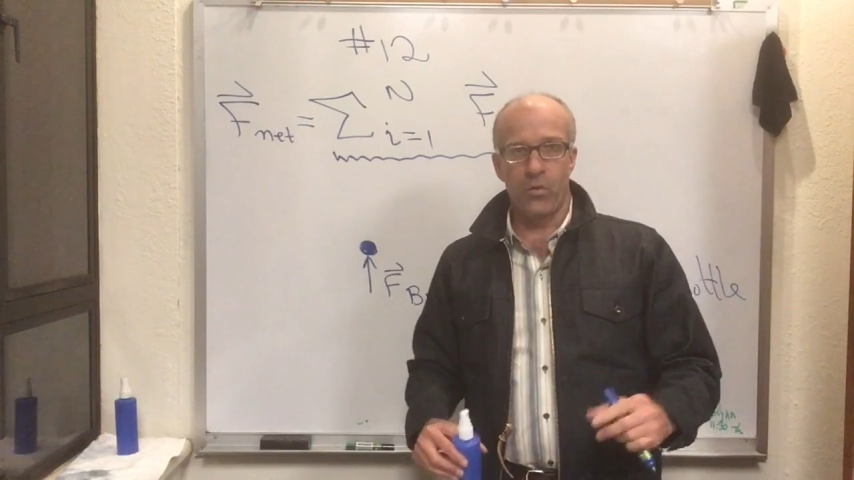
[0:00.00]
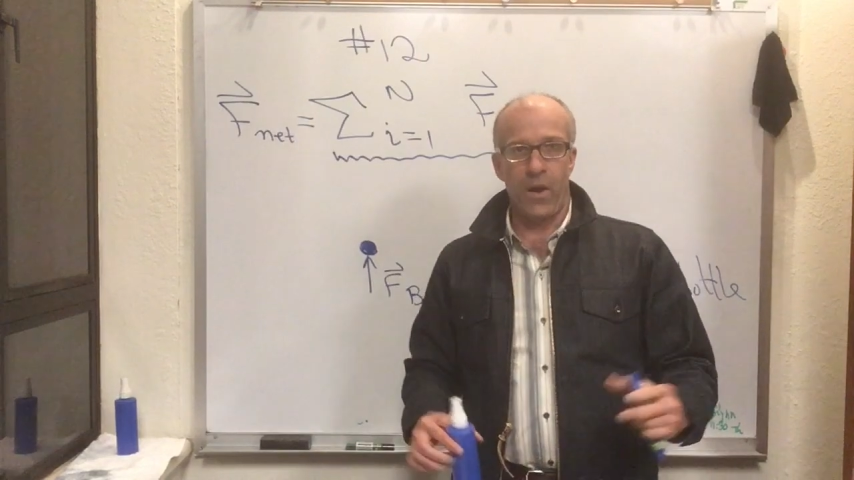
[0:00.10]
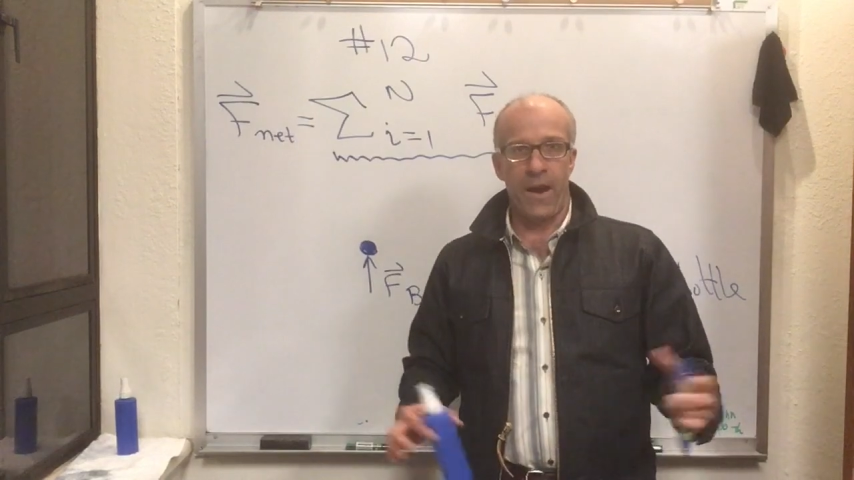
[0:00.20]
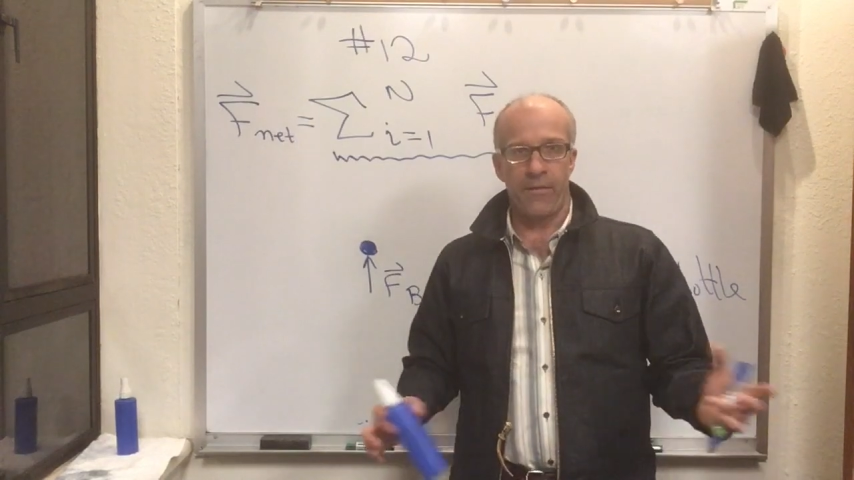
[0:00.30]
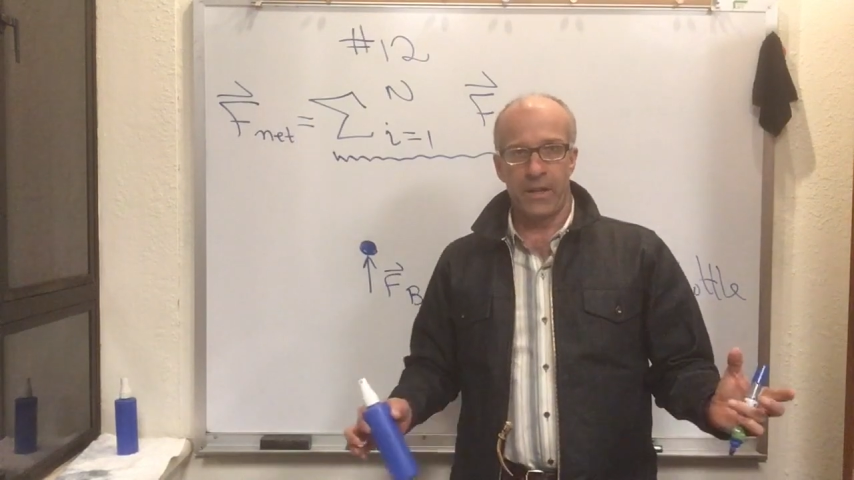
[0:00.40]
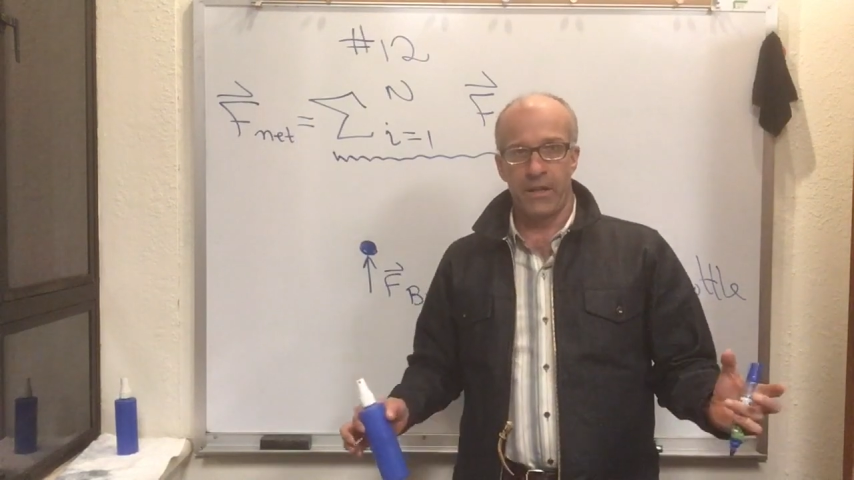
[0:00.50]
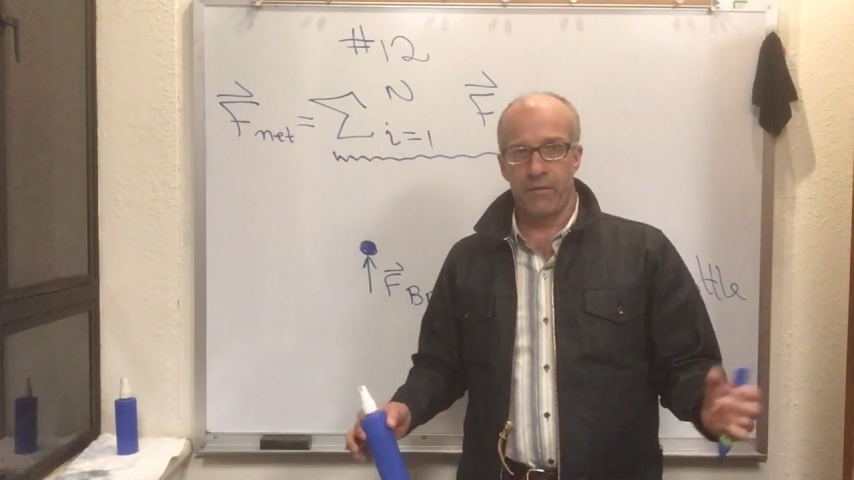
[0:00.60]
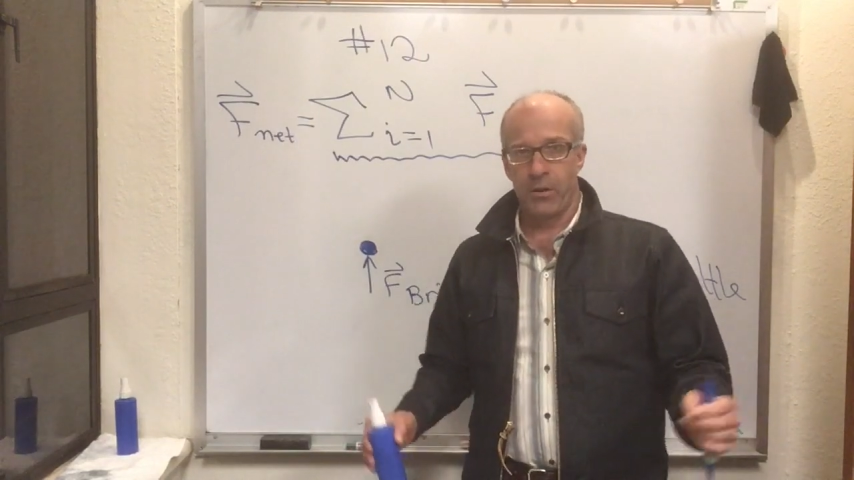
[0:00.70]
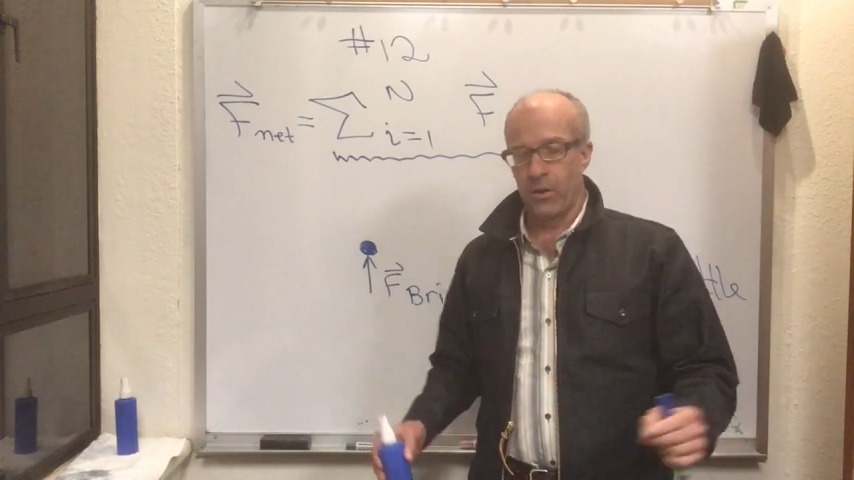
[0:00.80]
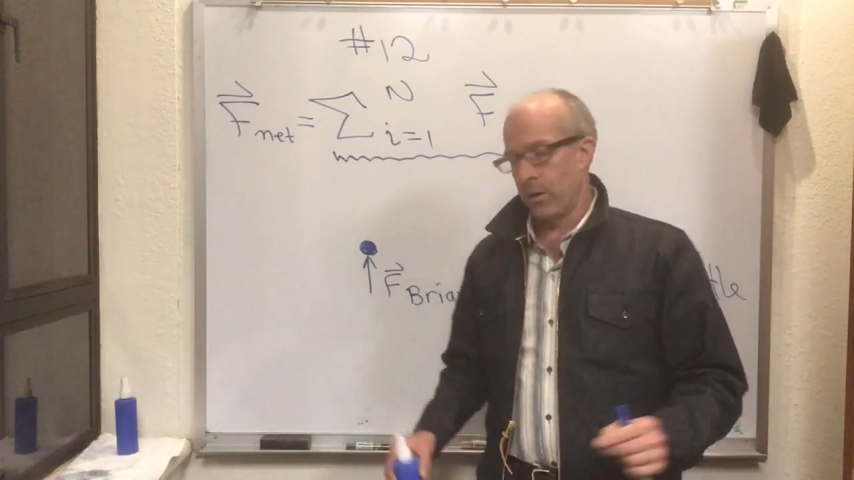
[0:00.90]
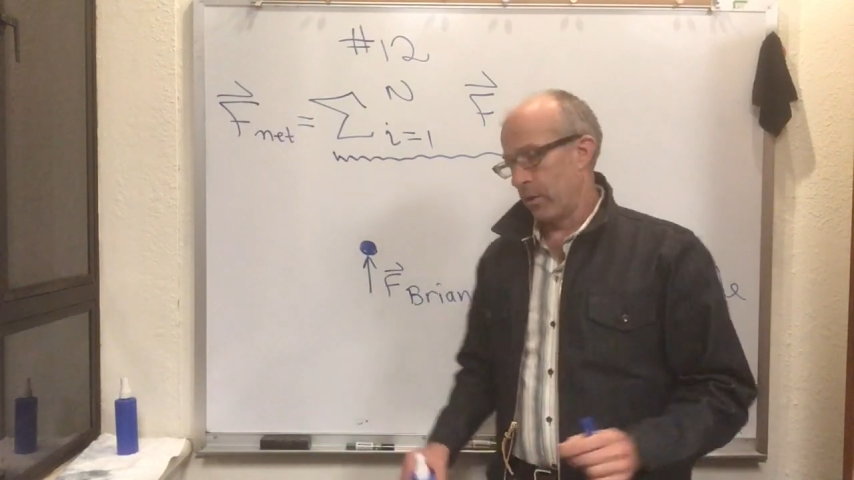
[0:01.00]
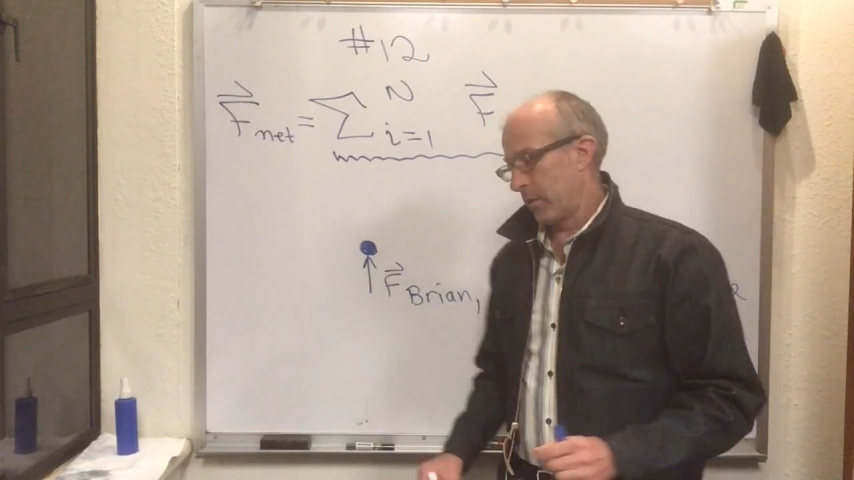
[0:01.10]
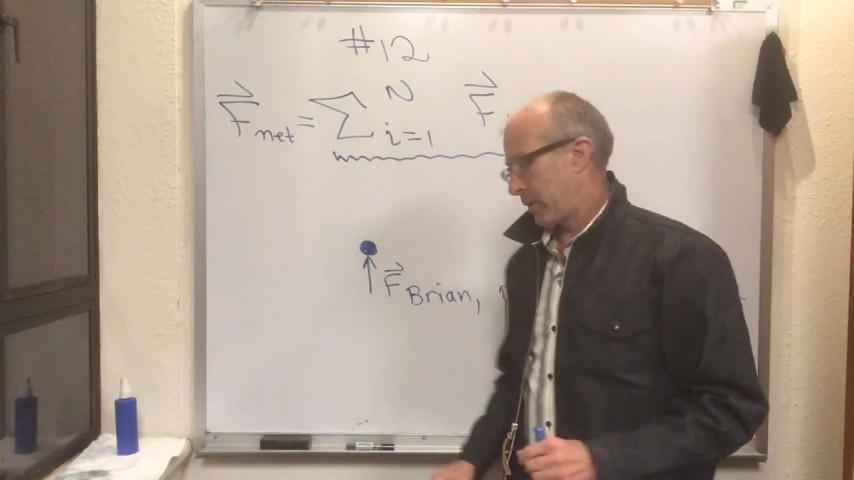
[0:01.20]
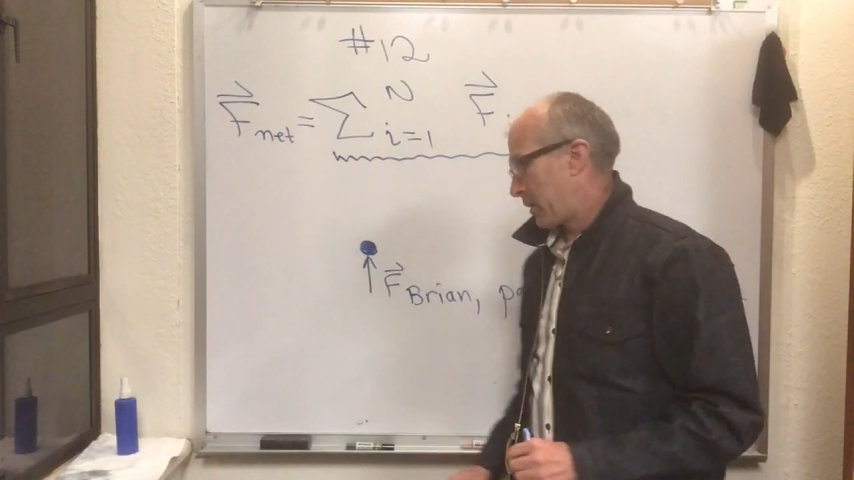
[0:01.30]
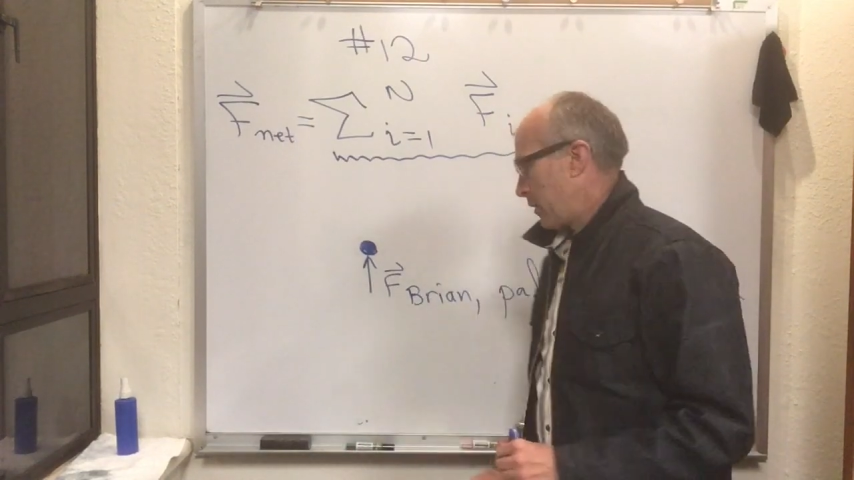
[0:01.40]
gravity of
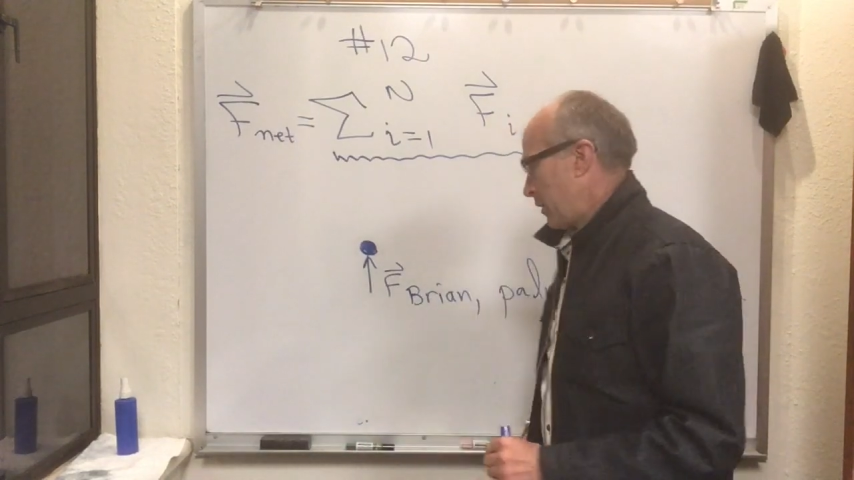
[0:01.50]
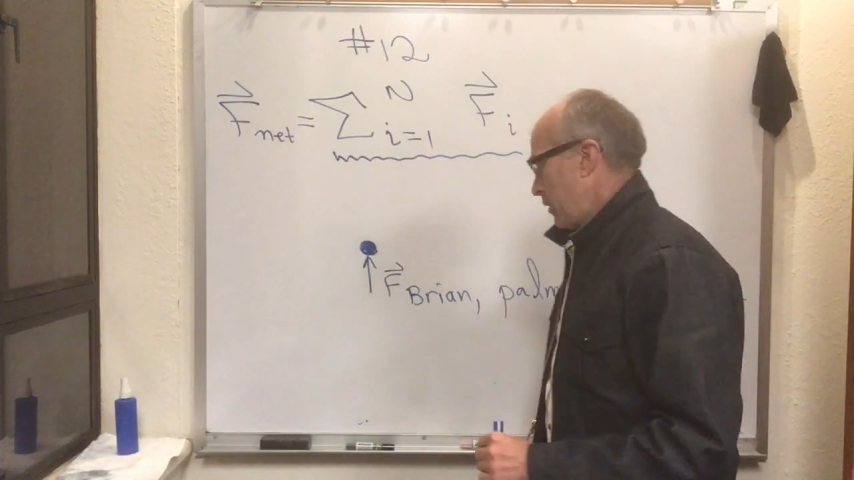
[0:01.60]
Earth.